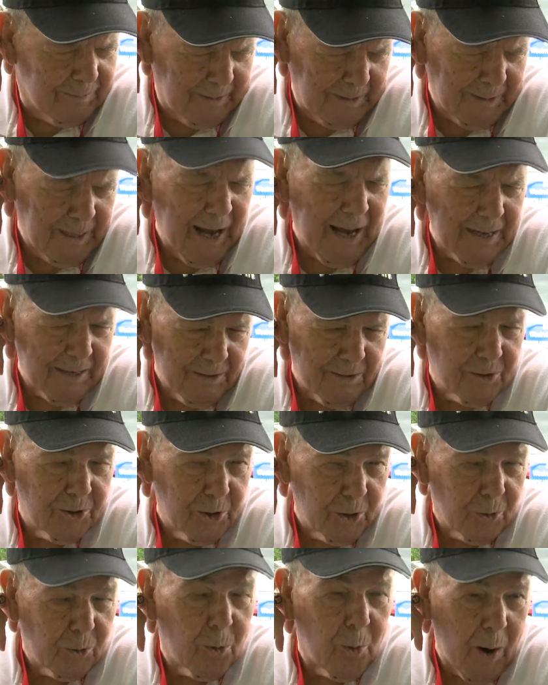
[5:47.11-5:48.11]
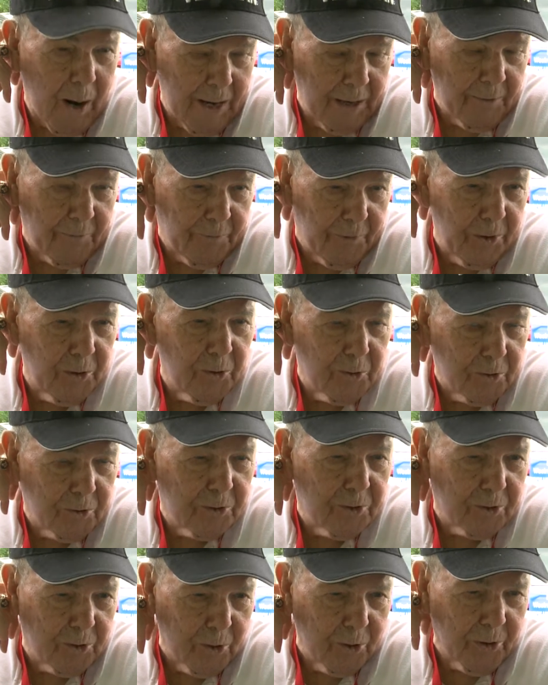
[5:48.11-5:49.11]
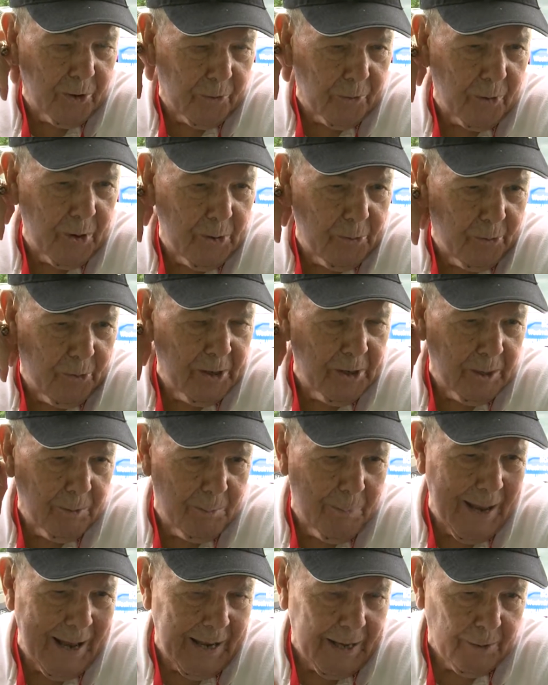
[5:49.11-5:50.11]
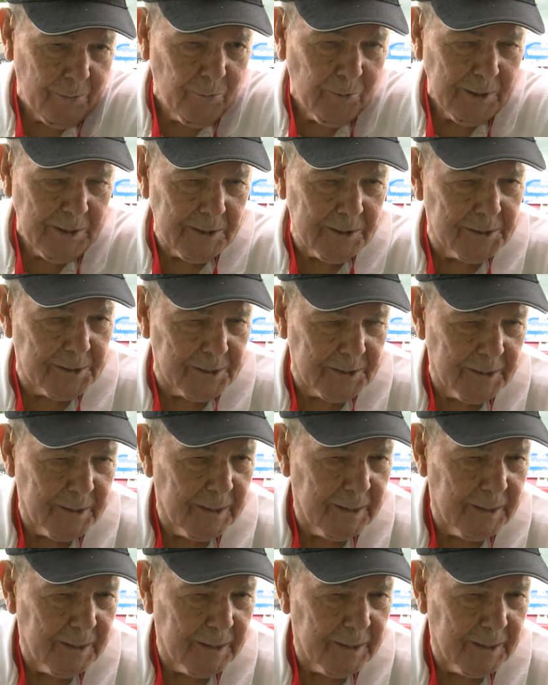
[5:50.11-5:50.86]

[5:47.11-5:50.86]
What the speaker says: got into quite a few, 2 or 3 real bad ones.